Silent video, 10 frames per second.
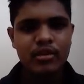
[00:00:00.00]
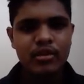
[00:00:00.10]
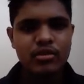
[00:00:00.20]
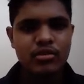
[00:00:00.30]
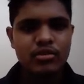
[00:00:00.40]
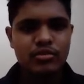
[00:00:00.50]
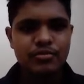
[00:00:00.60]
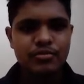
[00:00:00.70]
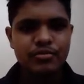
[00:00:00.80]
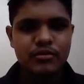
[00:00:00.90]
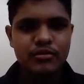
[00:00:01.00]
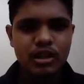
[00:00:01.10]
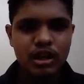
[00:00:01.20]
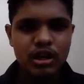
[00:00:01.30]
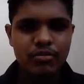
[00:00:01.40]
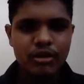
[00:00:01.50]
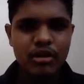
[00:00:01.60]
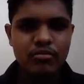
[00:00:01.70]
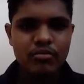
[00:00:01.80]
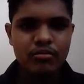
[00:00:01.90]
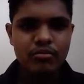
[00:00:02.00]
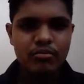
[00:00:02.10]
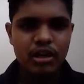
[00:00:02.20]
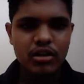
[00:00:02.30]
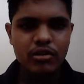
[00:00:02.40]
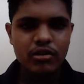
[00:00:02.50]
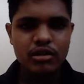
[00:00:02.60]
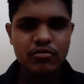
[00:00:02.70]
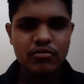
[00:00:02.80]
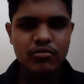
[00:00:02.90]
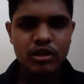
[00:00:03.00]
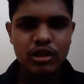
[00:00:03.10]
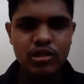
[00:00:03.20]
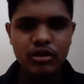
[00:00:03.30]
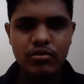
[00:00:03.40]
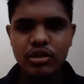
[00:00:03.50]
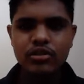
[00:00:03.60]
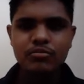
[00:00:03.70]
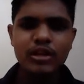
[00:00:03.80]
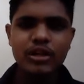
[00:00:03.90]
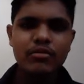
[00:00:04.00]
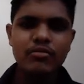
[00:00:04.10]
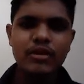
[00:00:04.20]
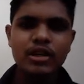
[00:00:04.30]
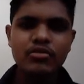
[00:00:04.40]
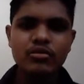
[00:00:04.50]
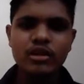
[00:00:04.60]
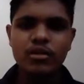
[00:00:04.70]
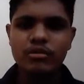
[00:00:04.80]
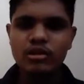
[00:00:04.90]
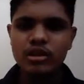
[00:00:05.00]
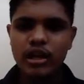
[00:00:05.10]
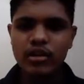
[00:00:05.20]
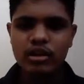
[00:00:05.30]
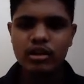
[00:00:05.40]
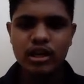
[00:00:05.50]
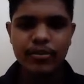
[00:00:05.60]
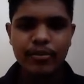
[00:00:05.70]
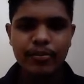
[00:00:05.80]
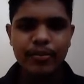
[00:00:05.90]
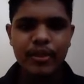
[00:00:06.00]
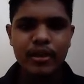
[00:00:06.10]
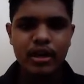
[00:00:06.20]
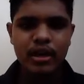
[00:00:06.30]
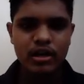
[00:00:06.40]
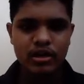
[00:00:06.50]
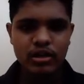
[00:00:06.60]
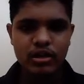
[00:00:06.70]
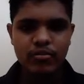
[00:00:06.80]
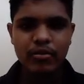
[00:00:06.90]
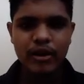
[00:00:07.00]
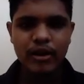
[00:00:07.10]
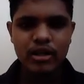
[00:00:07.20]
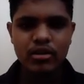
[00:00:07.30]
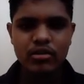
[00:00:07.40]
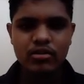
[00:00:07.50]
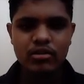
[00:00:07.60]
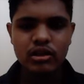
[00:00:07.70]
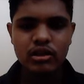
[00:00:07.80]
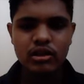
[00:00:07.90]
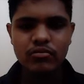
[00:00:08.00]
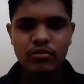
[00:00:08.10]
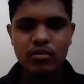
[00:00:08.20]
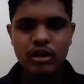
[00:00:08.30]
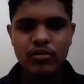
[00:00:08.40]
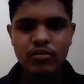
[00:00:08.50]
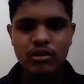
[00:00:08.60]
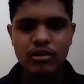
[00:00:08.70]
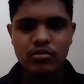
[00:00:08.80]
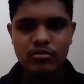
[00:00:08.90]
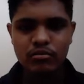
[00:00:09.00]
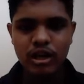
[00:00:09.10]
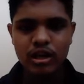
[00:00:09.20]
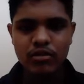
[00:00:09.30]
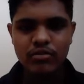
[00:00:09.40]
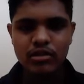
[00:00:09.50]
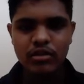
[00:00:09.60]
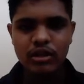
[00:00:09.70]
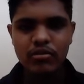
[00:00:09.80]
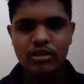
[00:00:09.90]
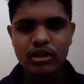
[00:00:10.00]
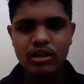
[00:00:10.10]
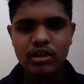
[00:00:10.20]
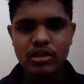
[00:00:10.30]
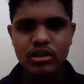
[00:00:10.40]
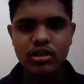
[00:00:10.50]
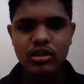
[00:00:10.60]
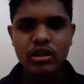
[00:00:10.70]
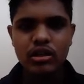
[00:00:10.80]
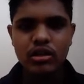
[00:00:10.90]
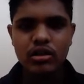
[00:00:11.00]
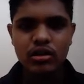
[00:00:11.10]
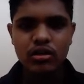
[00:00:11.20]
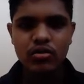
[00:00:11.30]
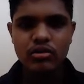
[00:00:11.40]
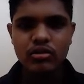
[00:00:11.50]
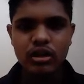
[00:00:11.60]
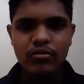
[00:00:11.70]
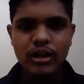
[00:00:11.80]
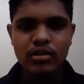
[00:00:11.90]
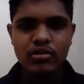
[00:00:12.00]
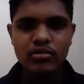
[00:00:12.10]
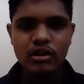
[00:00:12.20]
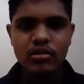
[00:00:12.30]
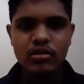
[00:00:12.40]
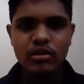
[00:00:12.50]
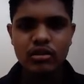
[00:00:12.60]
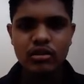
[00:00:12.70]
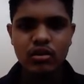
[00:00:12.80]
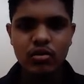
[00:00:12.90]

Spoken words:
So, and peak inverse voltage, that is PIV value, we have calculated, and ripple factor, that is the formula for V RMS divided by VDC whole square minus 1 the whole